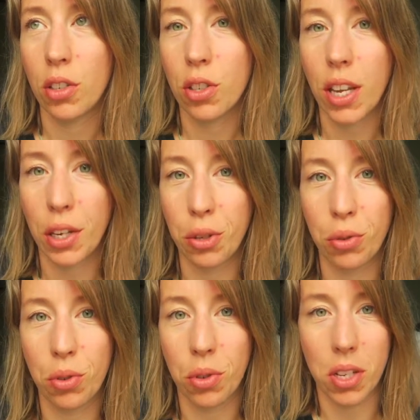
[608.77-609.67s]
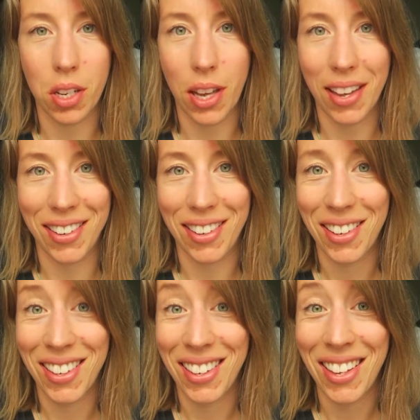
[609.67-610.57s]
just get used to it again.
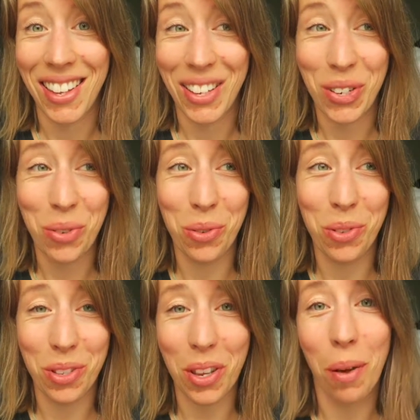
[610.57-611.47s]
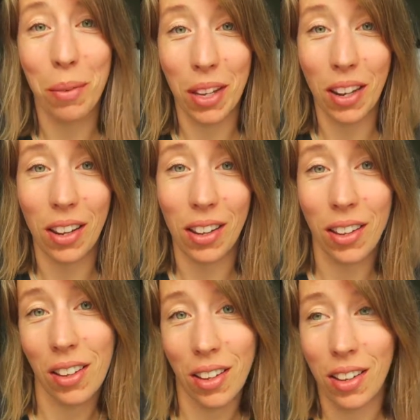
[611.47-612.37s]
Do some little,
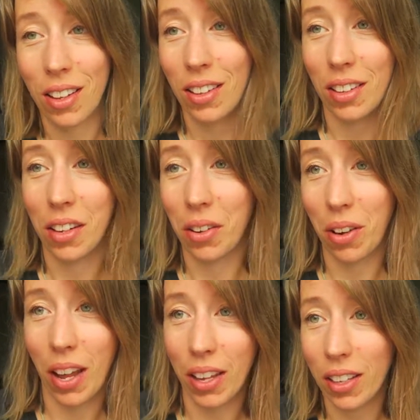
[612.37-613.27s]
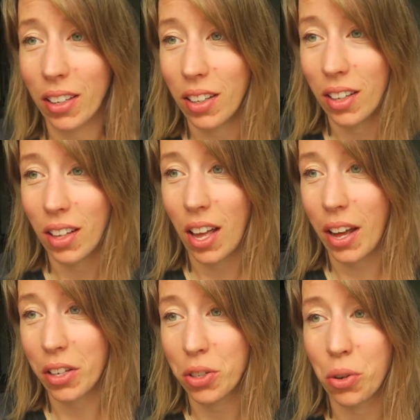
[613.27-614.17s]
you know, like
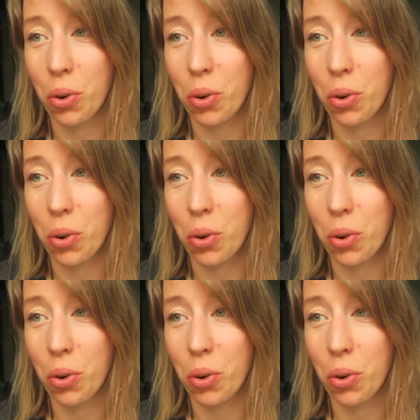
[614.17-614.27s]
X